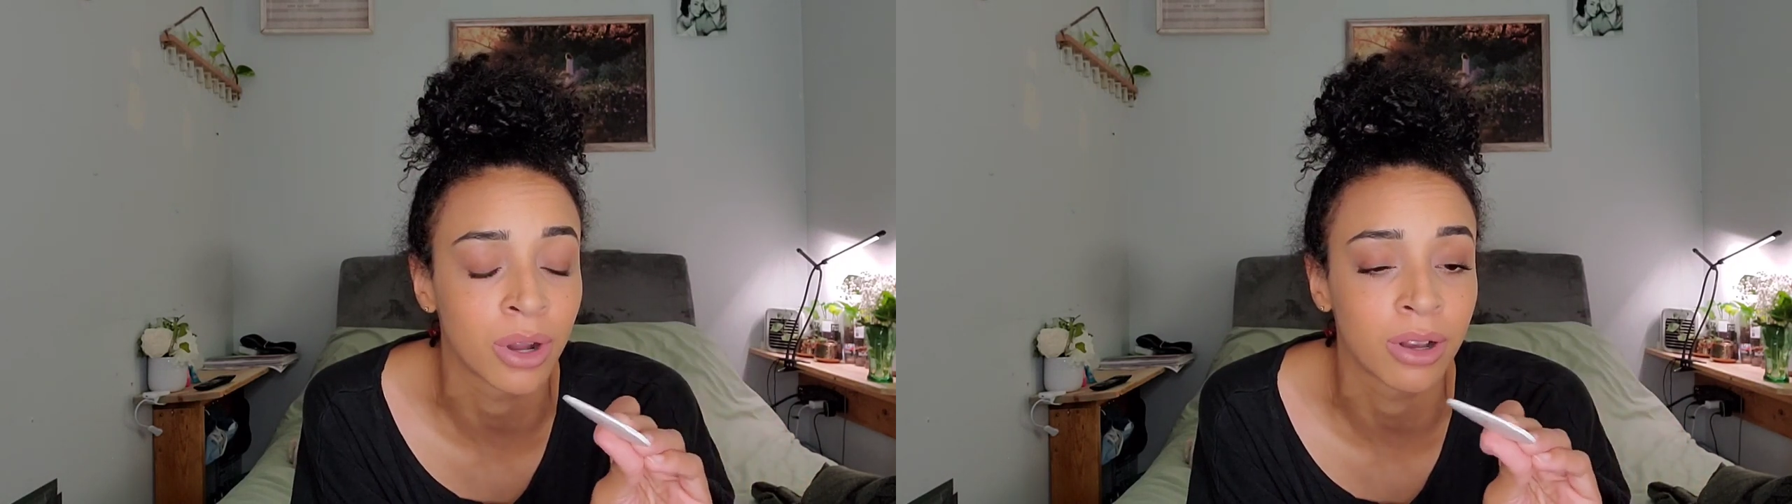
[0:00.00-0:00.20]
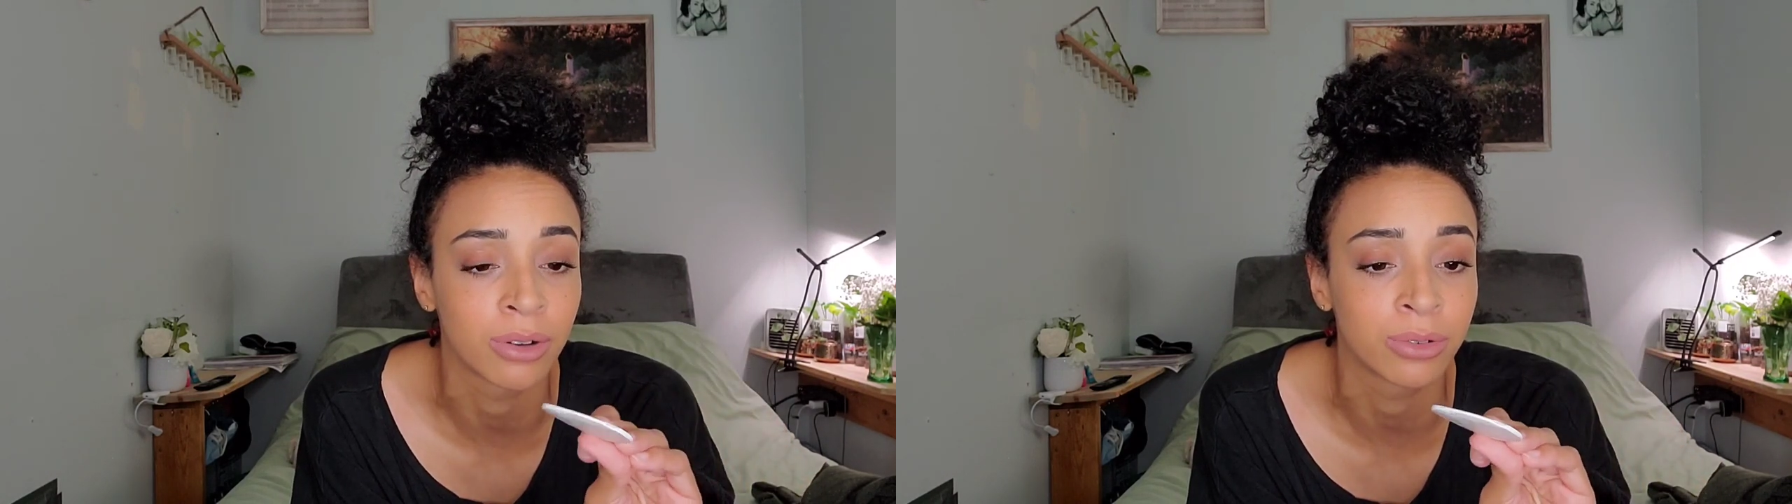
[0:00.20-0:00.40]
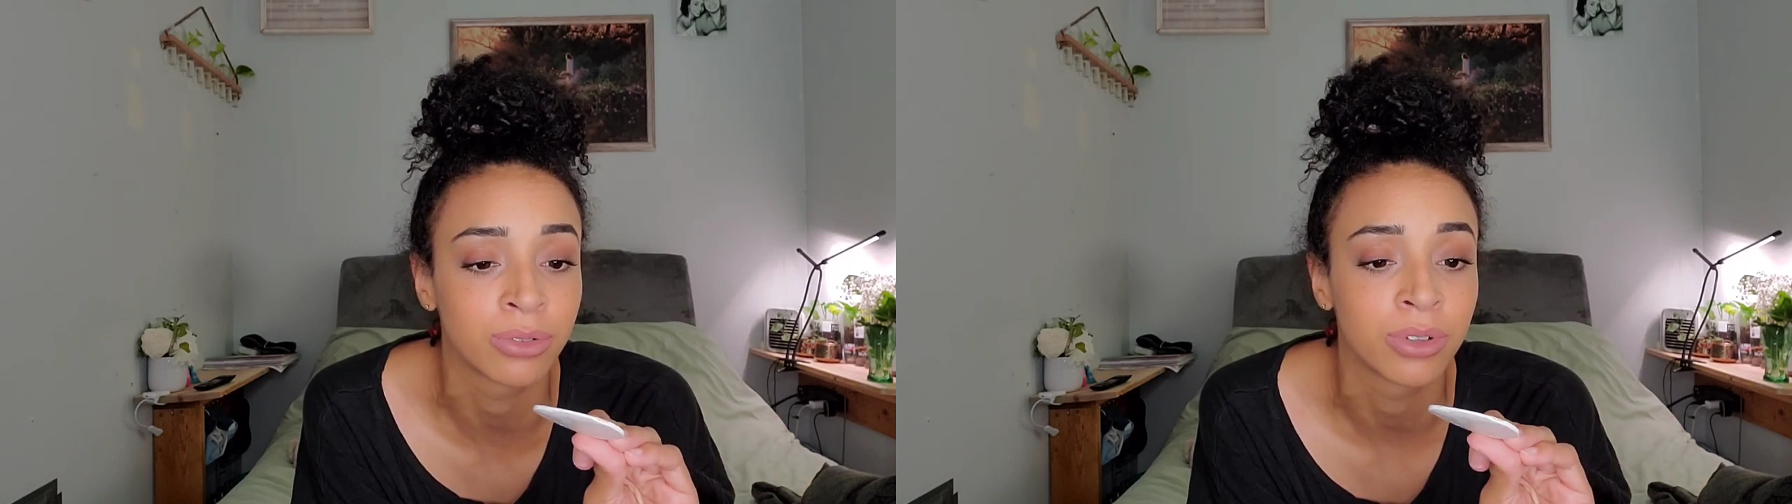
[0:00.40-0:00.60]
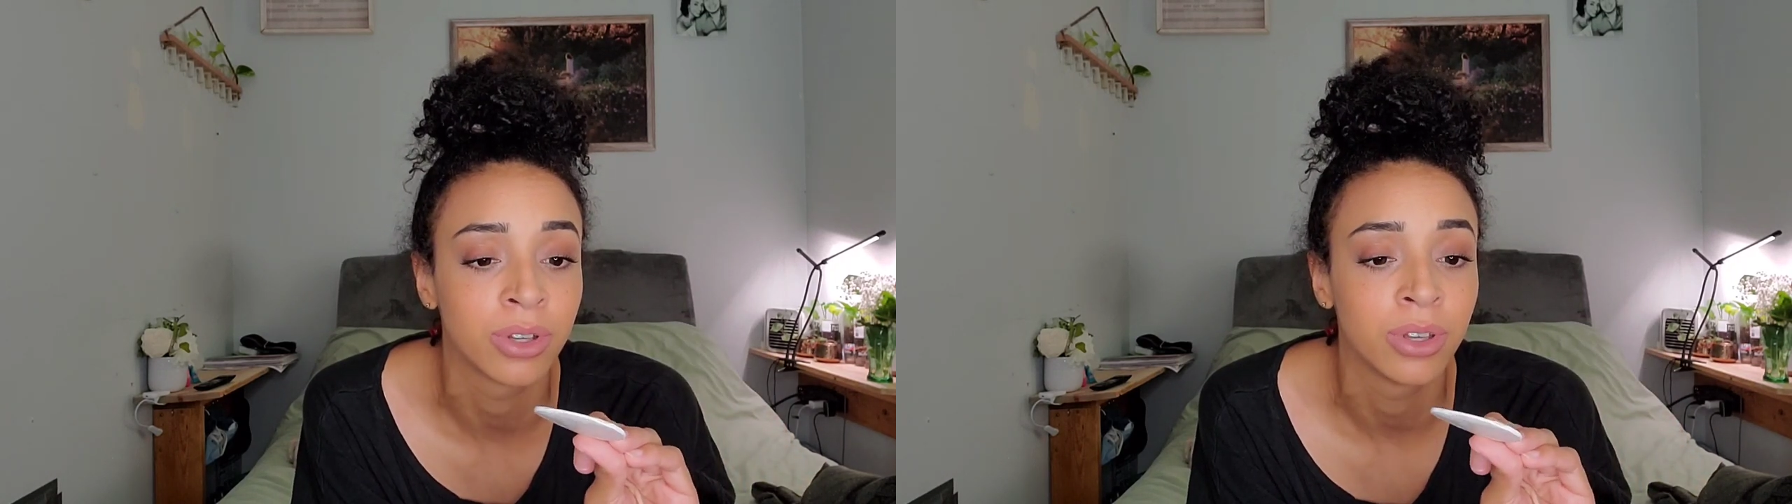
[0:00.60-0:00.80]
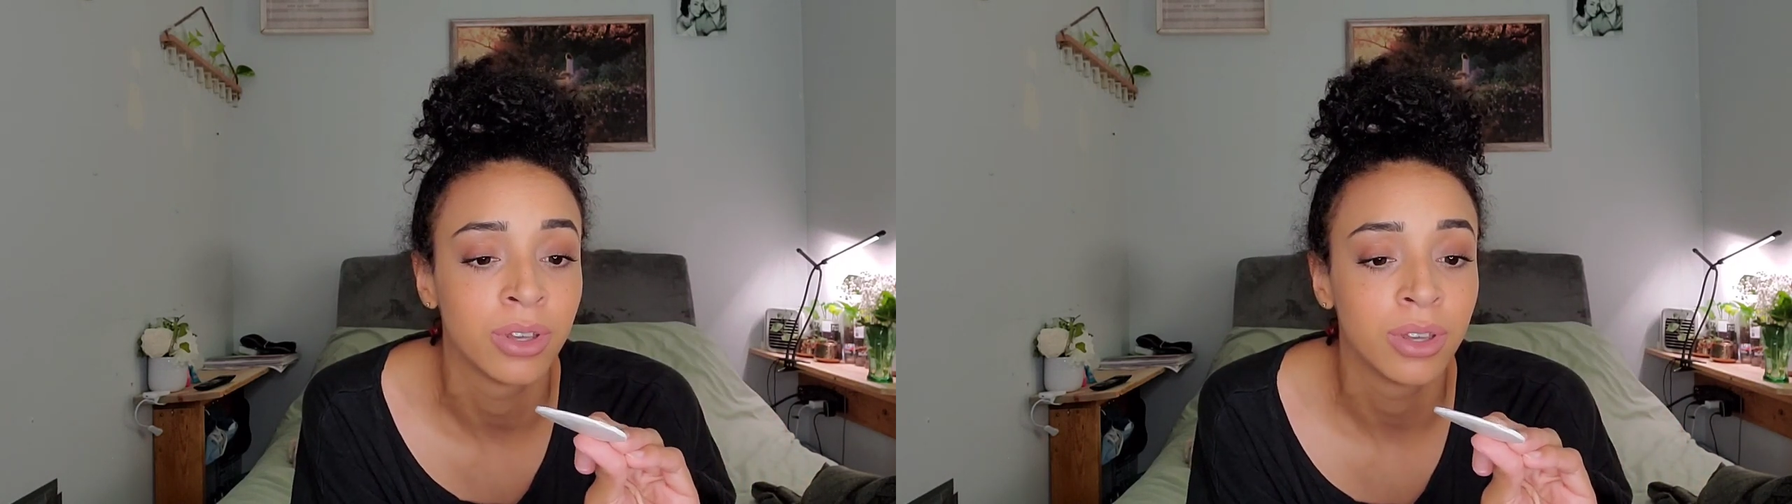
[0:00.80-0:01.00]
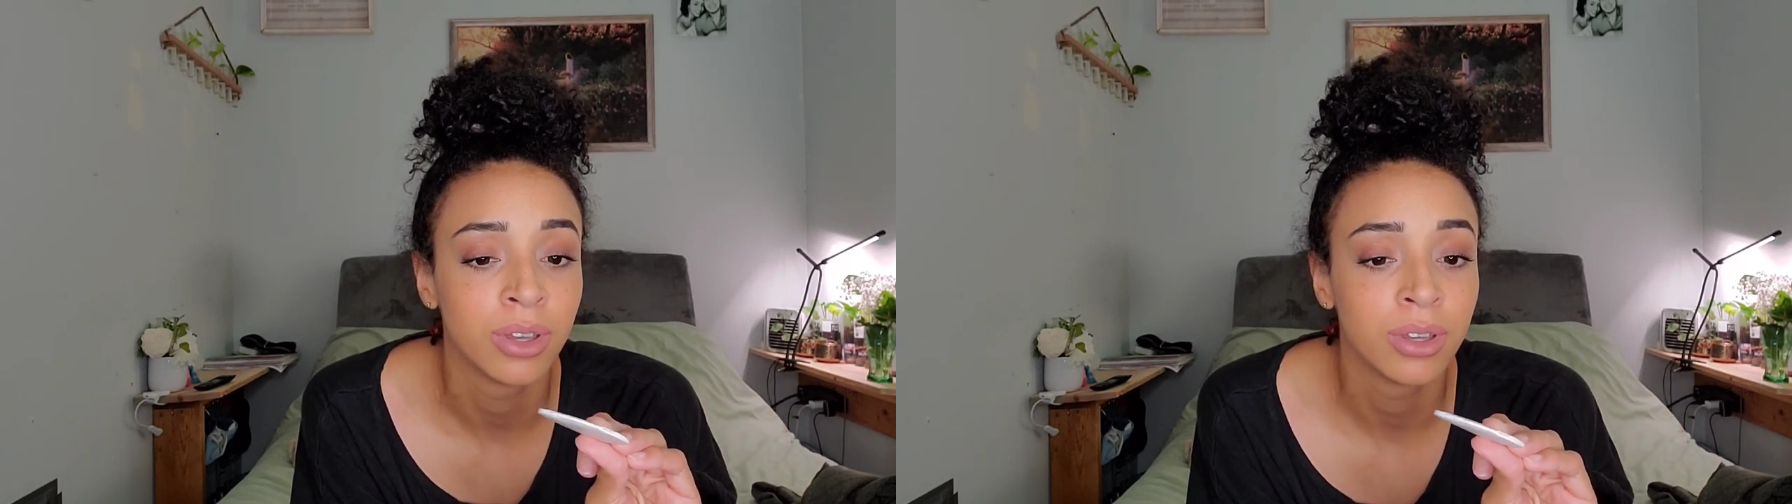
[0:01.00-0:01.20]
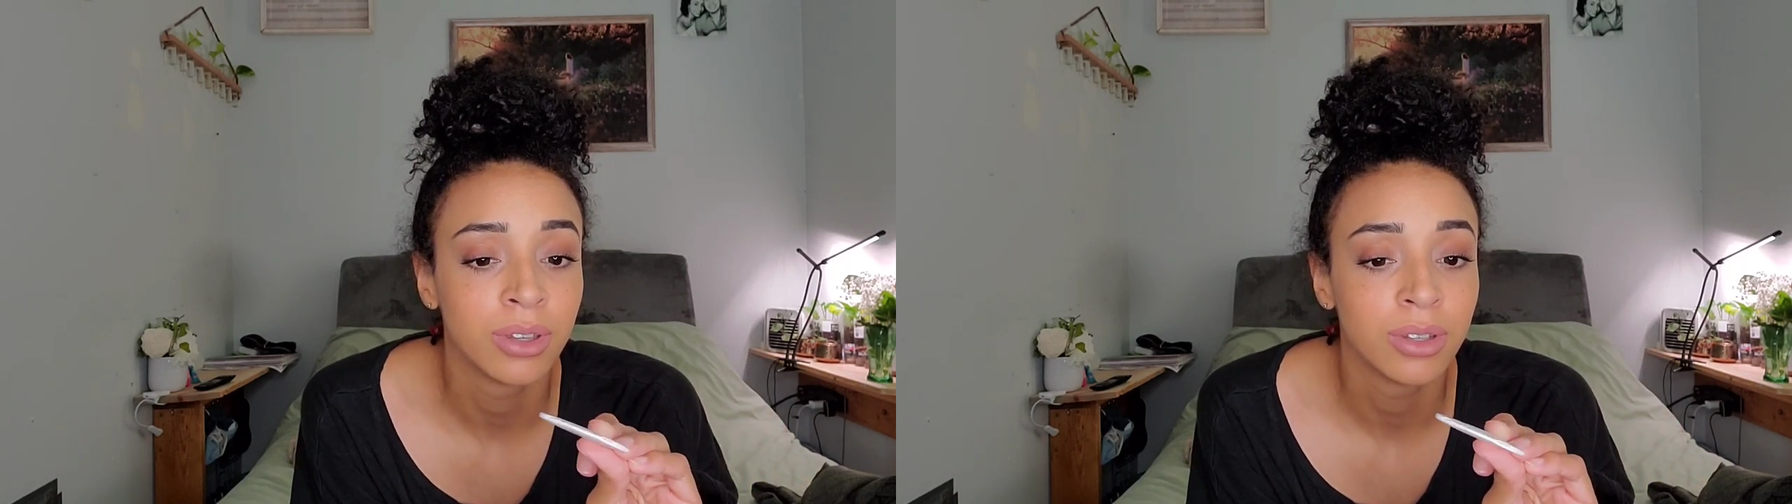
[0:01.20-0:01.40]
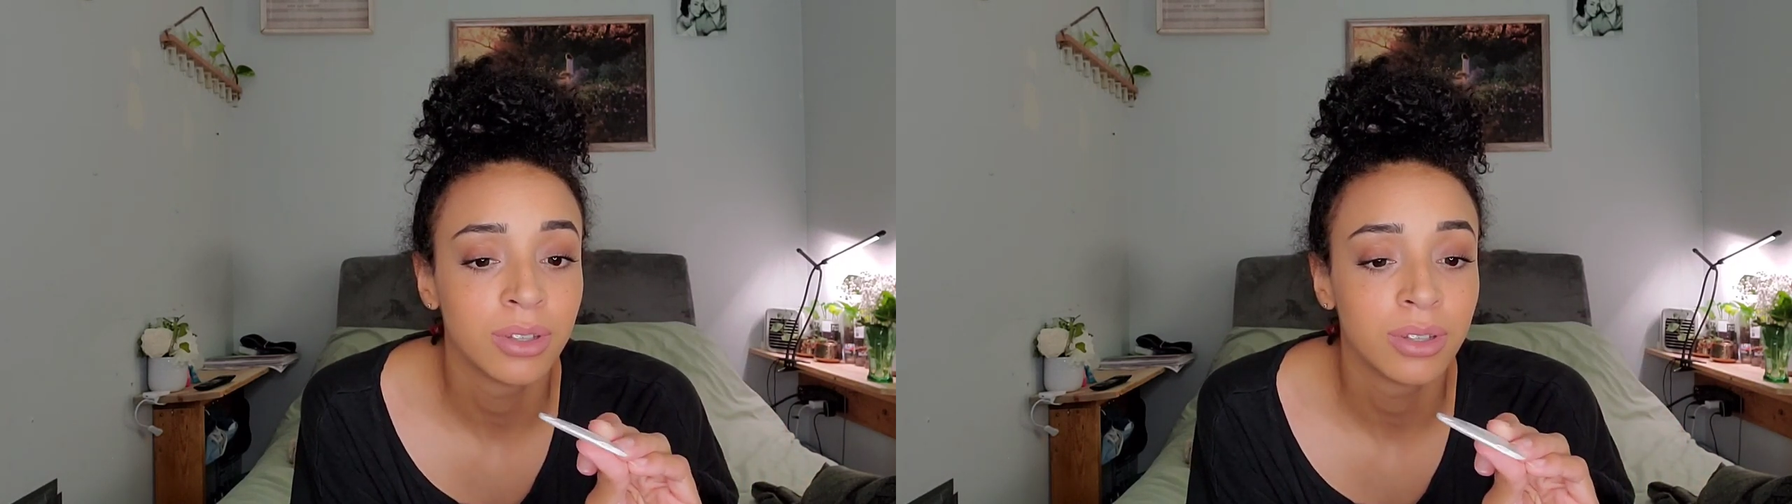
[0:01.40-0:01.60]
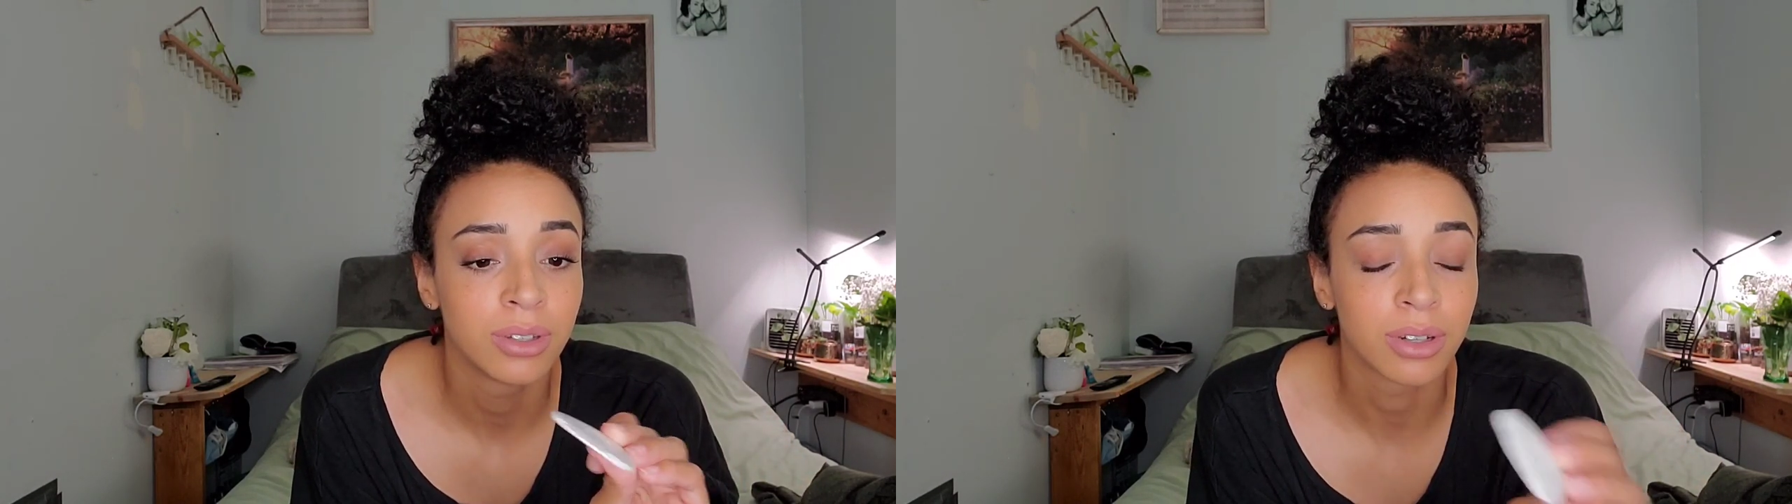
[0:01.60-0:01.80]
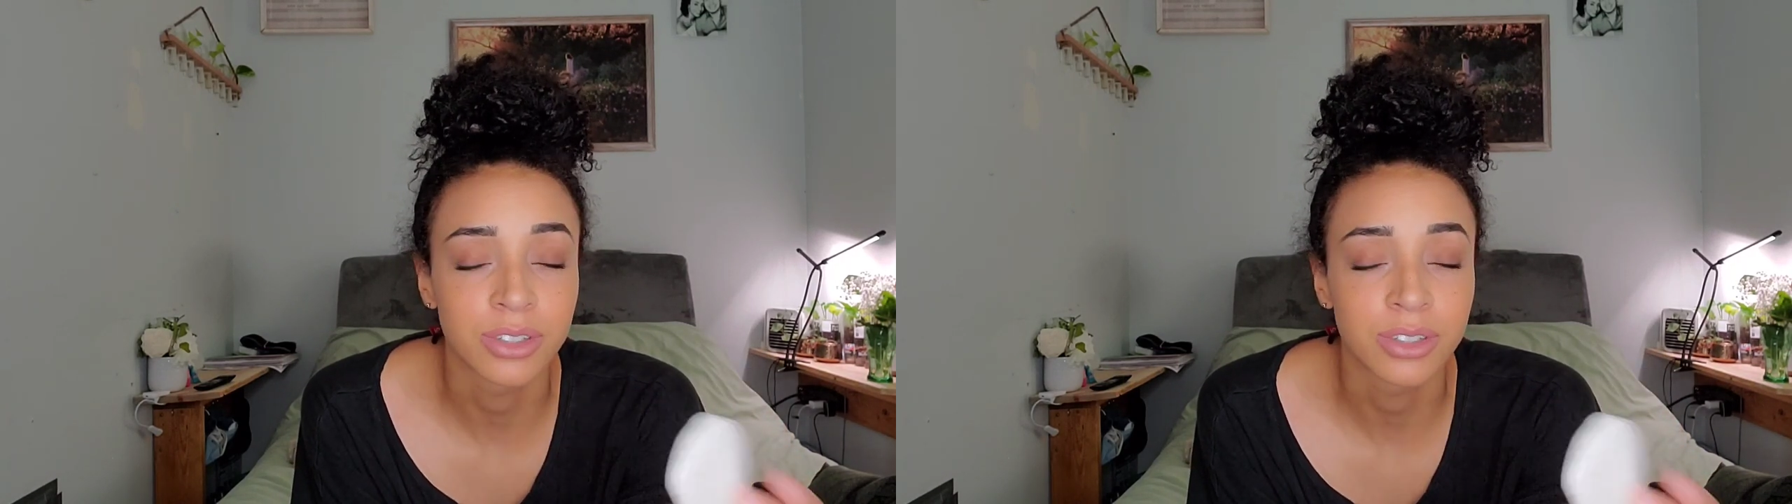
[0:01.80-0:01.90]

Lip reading: of a